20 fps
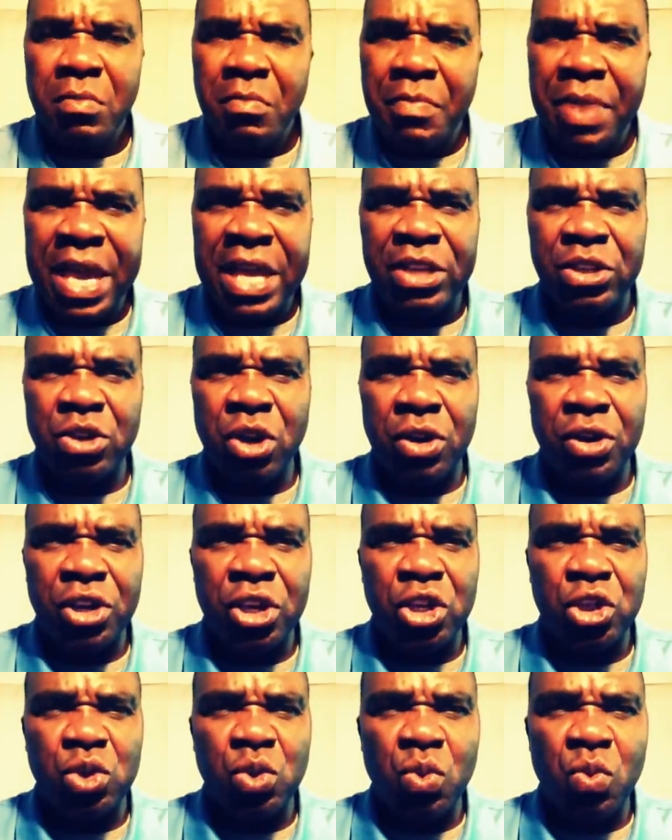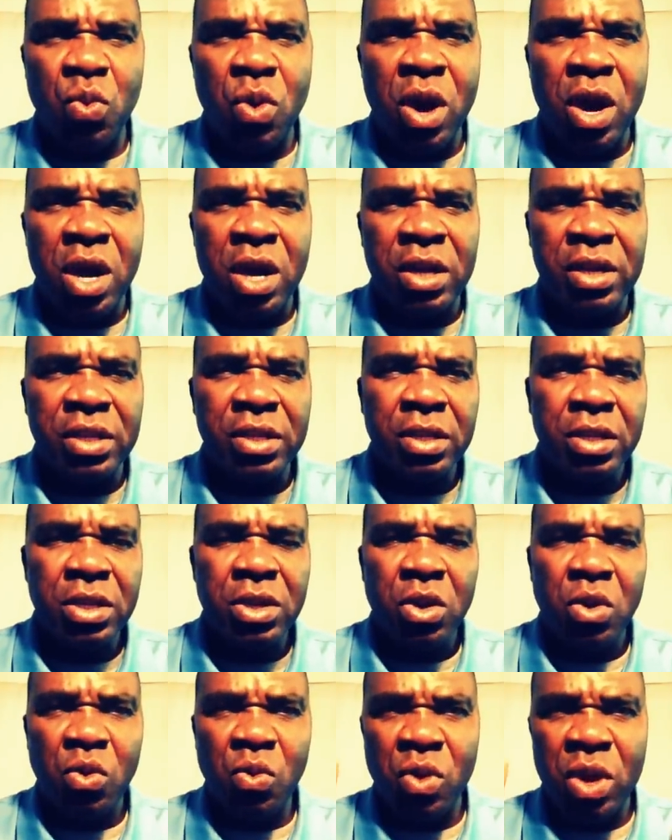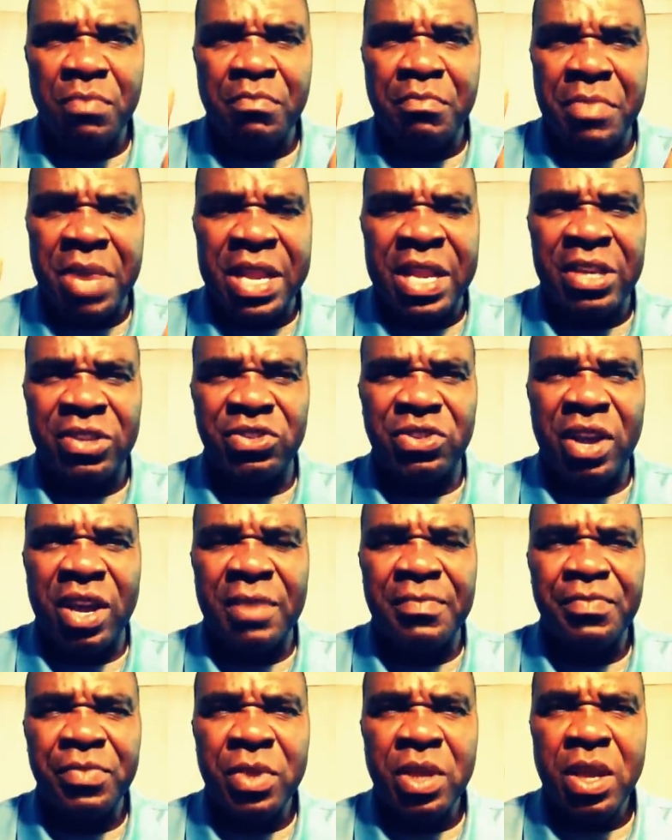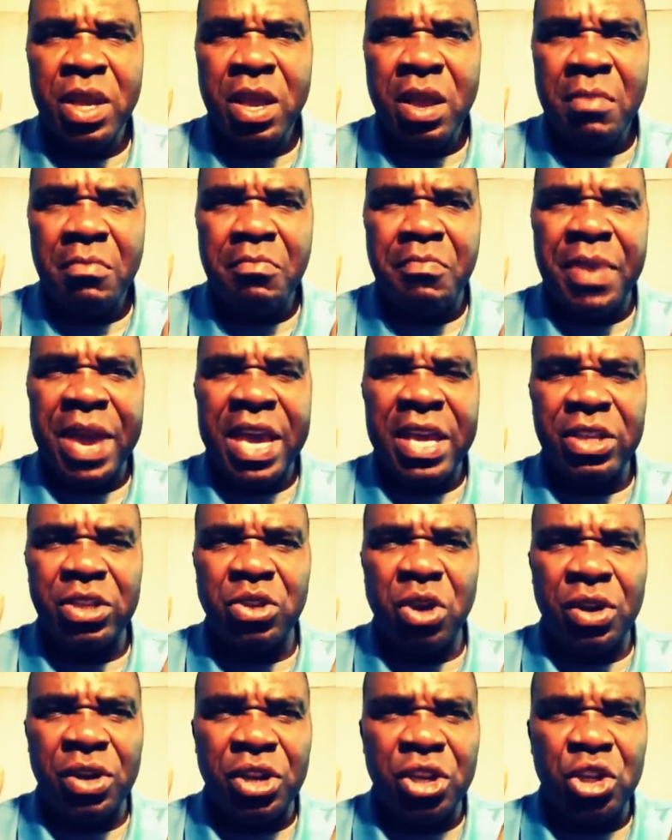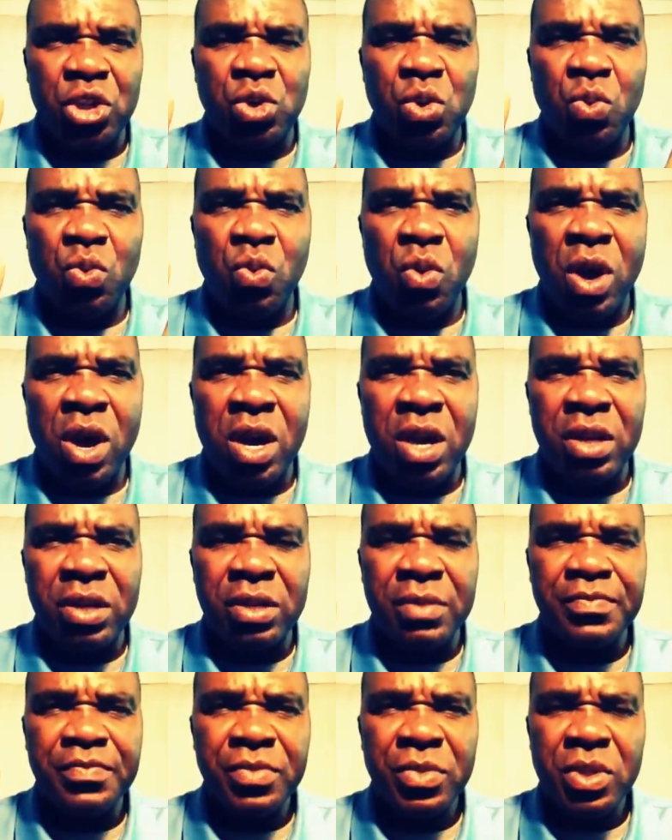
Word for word: Based on this word, we minister. Based on this word,